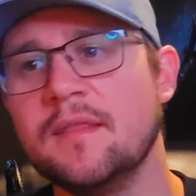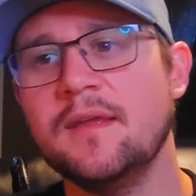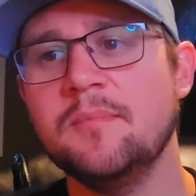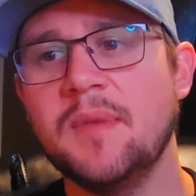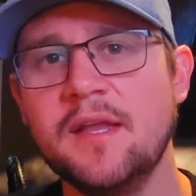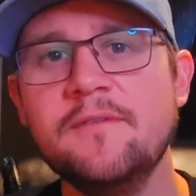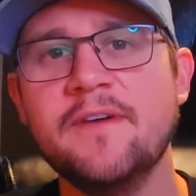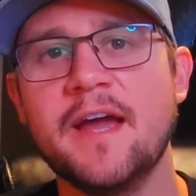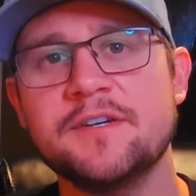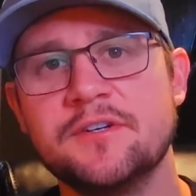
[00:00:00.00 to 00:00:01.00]
The
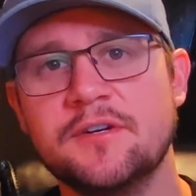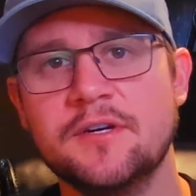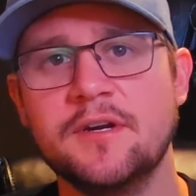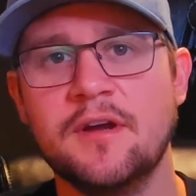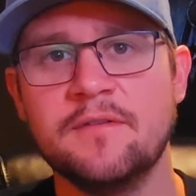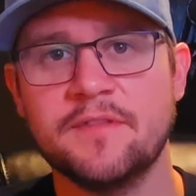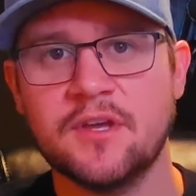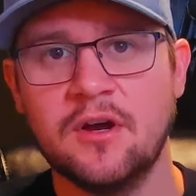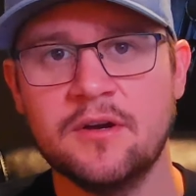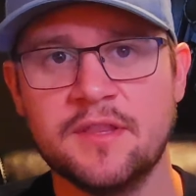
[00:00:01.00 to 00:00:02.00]
manufacturer of the
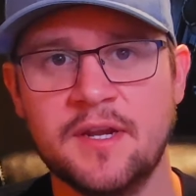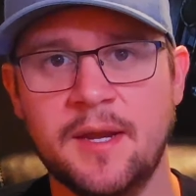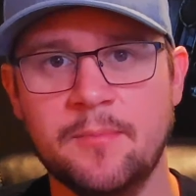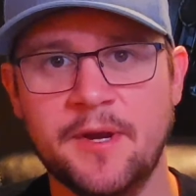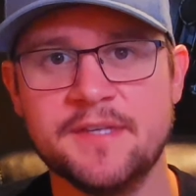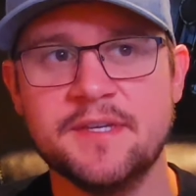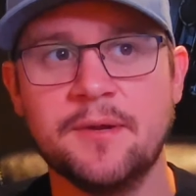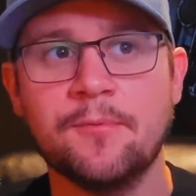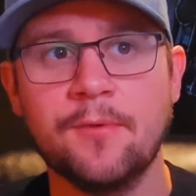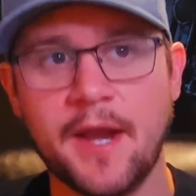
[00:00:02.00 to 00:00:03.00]
cart that I'm
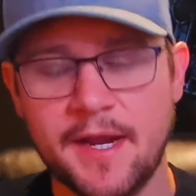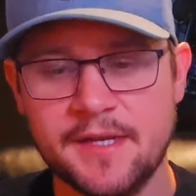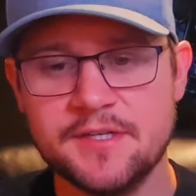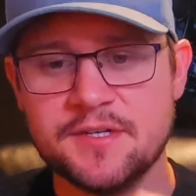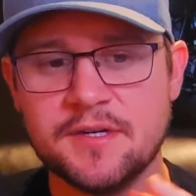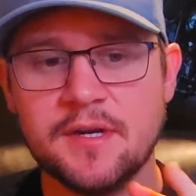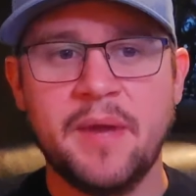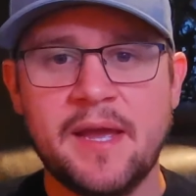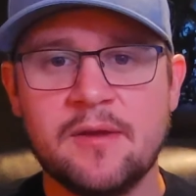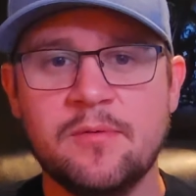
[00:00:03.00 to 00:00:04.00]
racing, Rage,
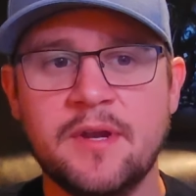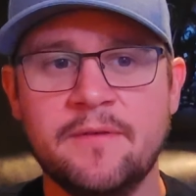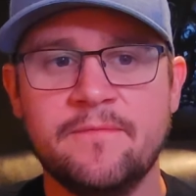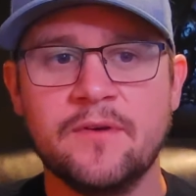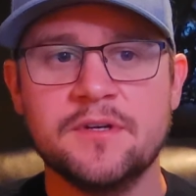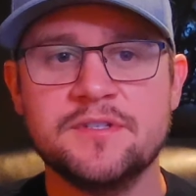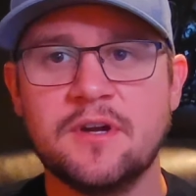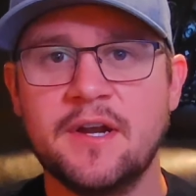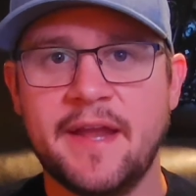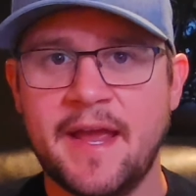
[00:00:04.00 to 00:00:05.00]
back when I first
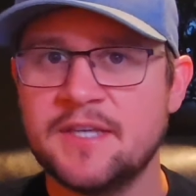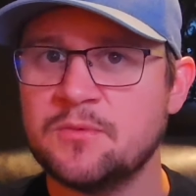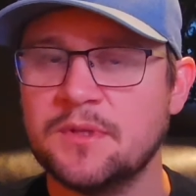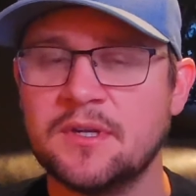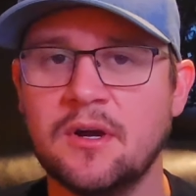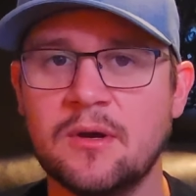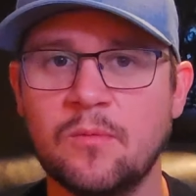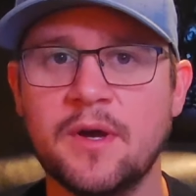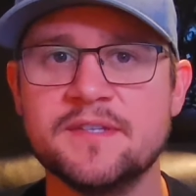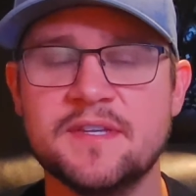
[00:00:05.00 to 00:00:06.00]
started to ask what the cart
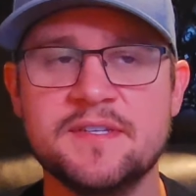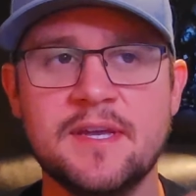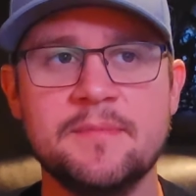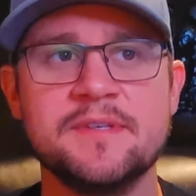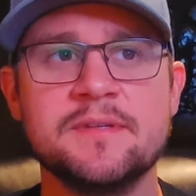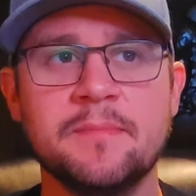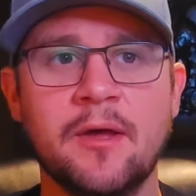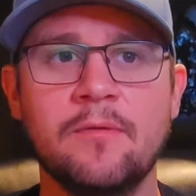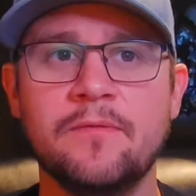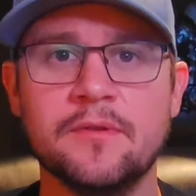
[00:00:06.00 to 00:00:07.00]
was, they sent me some
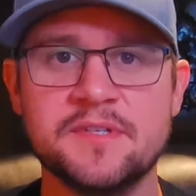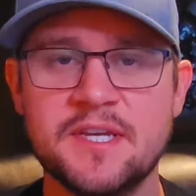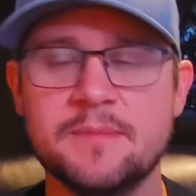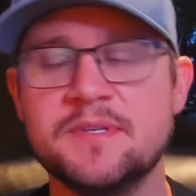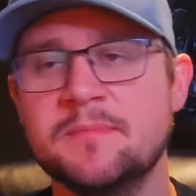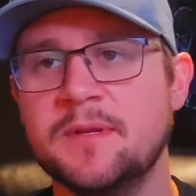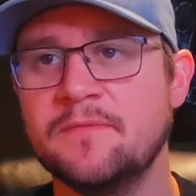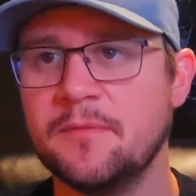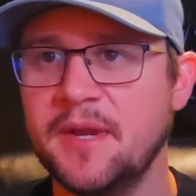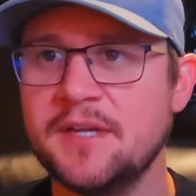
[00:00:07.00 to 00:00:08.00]
helpful tips, some
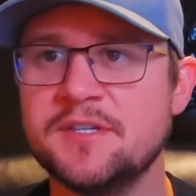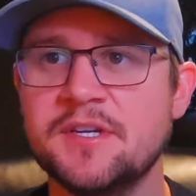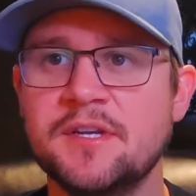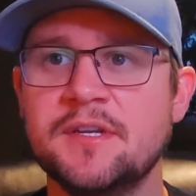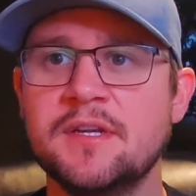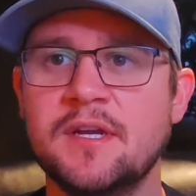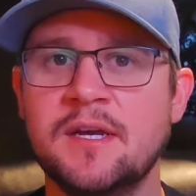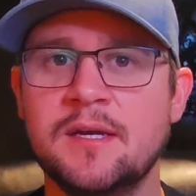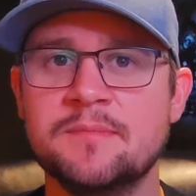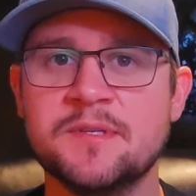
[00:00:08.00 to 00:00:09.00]
information,
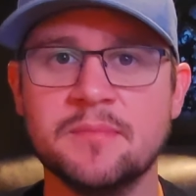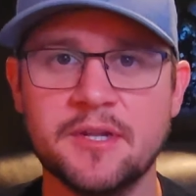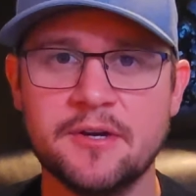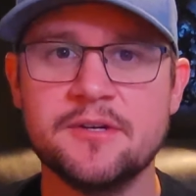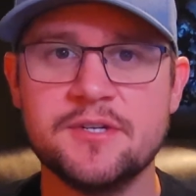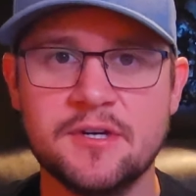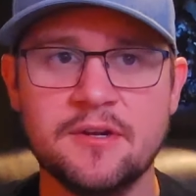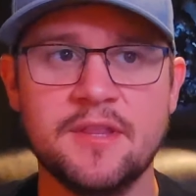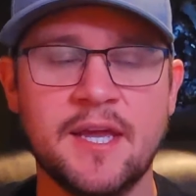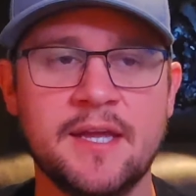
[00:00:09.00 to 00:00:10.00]
some
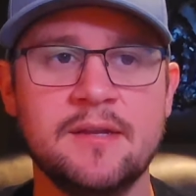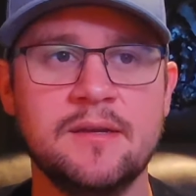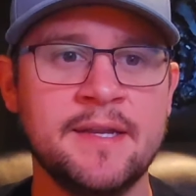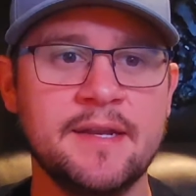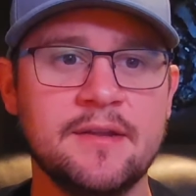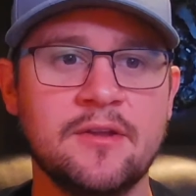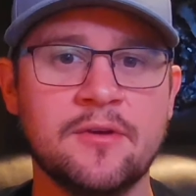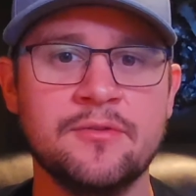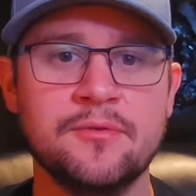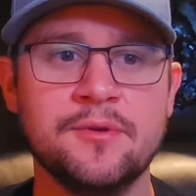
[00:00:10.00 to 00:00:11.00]
literature that I needed to
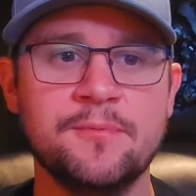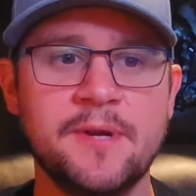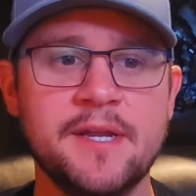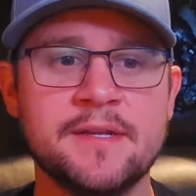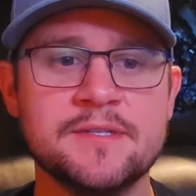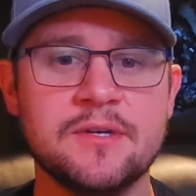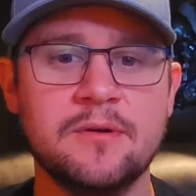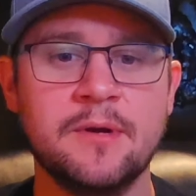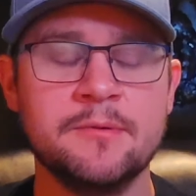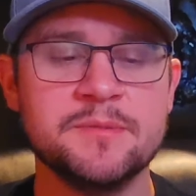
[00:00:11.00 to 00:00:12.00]
go through and read, and
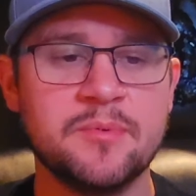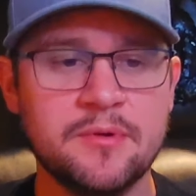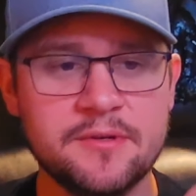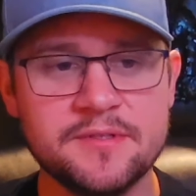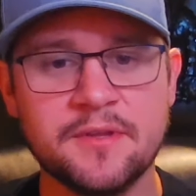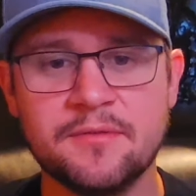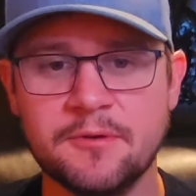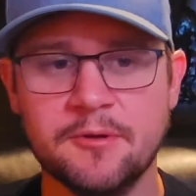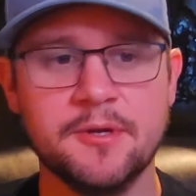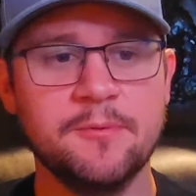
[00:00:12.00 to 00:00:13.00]
so I was perusing
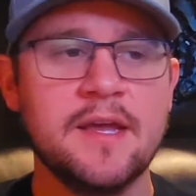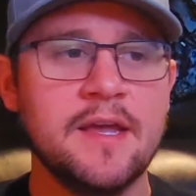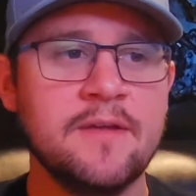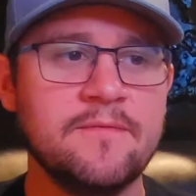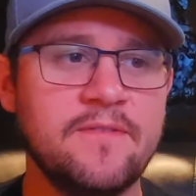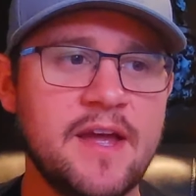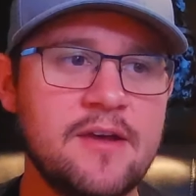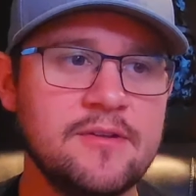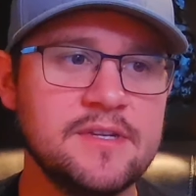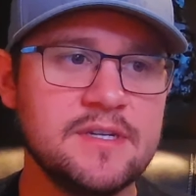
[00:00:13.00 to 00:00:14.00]
through it and
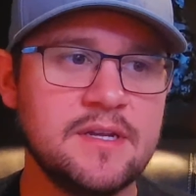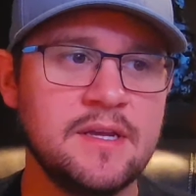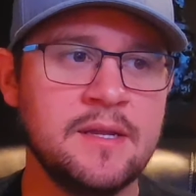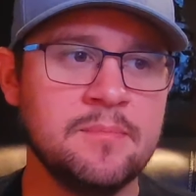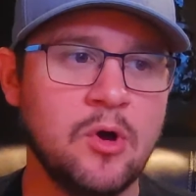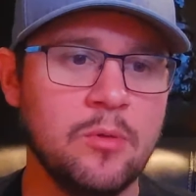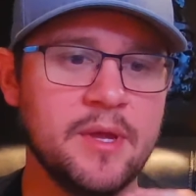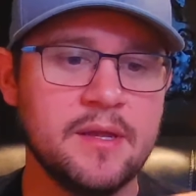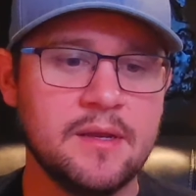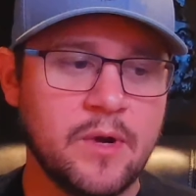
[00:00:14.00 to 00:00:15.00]
found a
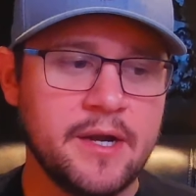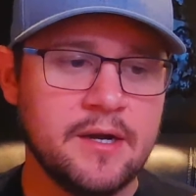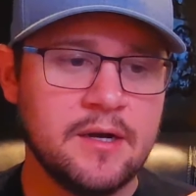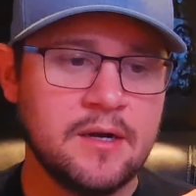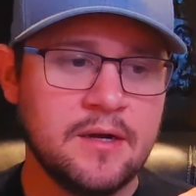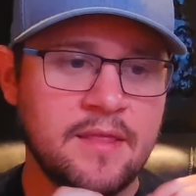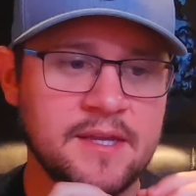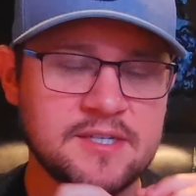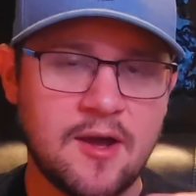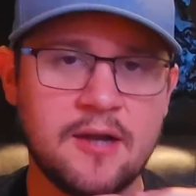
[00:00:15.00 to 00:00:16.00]
moment where
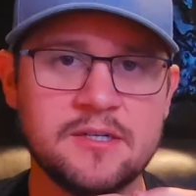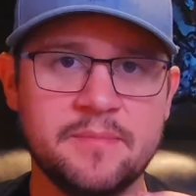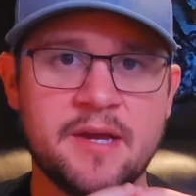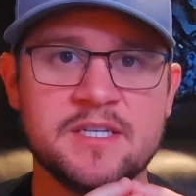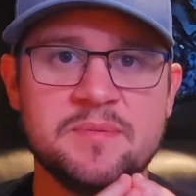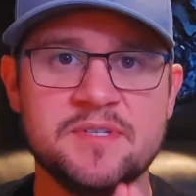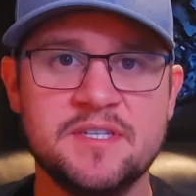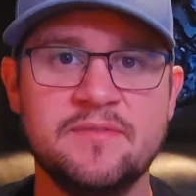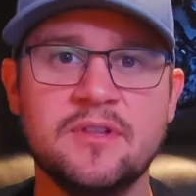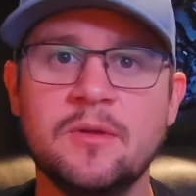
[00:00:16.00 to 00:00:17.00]
they talked about
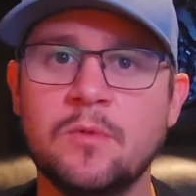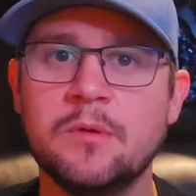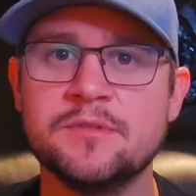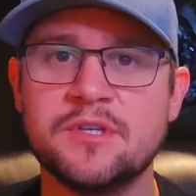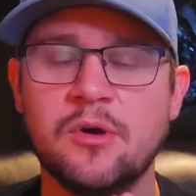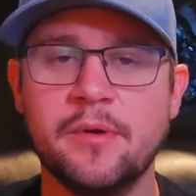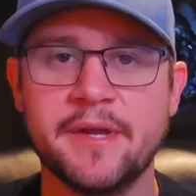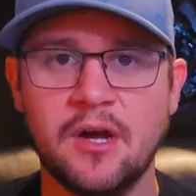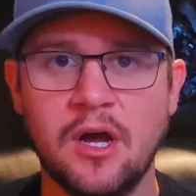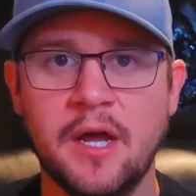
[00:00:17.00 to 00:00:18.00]
specifically what was
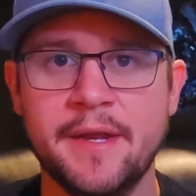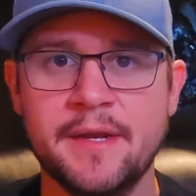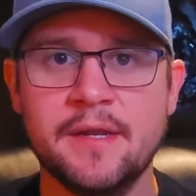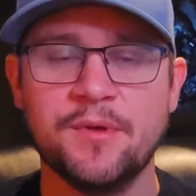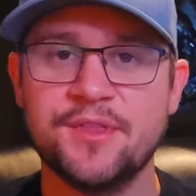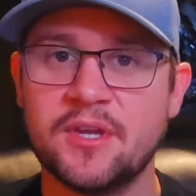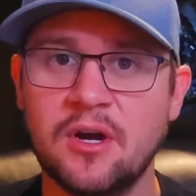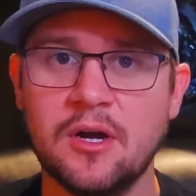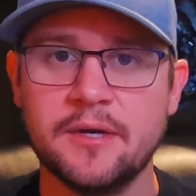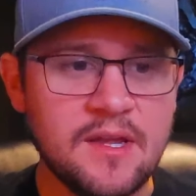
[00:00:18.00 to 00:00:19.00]
going on with the
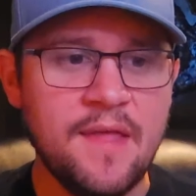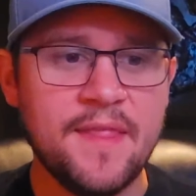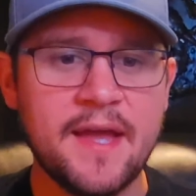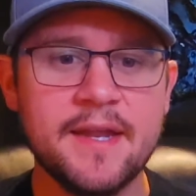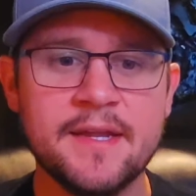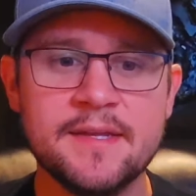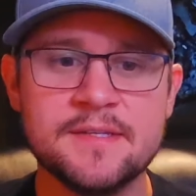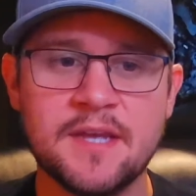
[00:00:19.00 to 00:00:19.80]
cart, and that is